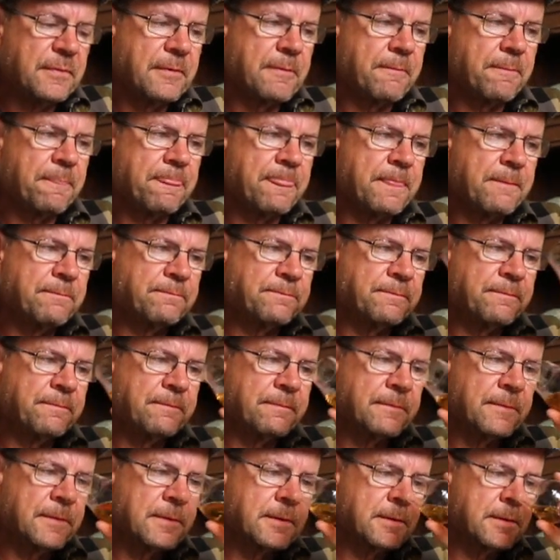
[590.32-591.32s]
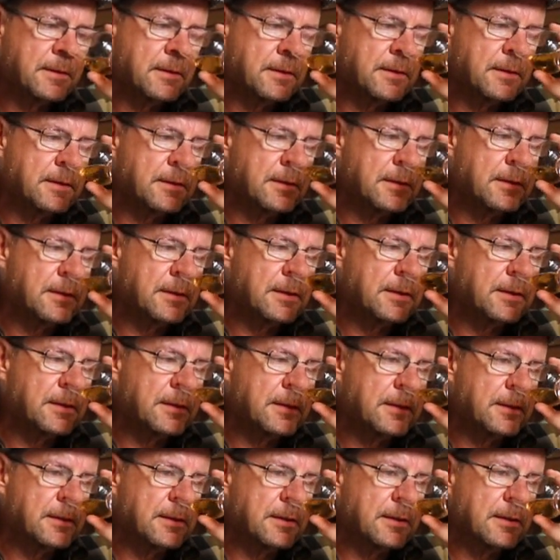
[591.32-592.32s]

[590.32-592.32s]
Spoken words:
(silence)